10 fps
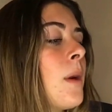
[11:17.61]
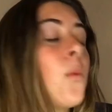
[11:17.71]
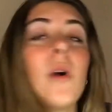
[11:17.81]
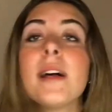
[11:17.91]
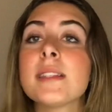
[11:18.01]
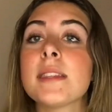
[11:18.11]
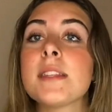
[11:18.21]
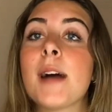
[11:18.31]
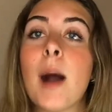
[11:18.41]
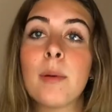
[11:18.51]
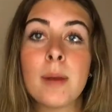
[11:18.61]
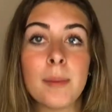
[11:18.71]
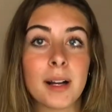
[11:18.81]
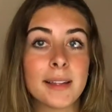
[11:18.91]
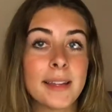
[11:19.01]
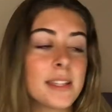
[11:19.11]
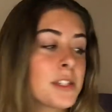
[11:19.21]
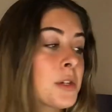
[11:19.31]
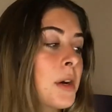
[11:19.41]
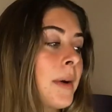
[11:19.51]
What is at the top of my bucket
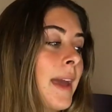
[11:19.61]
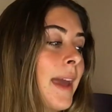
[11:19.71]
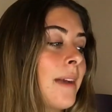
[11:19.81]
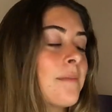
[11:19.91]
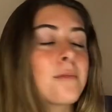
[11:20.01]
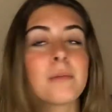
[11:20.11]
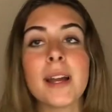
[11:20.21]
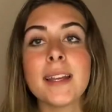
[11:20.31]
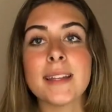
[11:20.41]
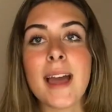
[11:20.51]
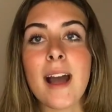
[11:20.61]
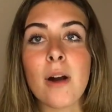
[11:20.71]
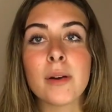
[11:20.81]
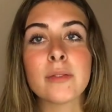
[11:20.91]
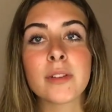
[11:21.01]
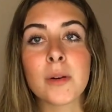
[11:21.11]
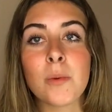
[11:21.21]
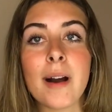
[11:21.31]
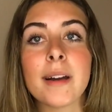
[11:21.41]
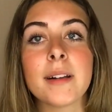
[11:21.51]
list? Okay, right now and for a
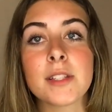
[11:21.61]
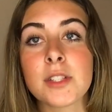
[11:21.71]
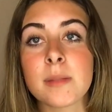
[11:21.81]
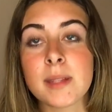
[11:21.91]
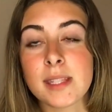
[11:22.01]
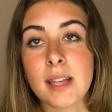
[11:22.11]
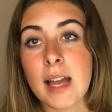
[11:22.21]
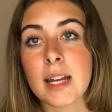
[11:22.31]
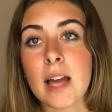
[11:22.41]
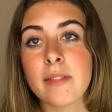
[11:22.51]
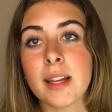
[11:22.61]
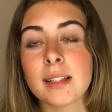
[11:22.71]
while it's just been skydiving.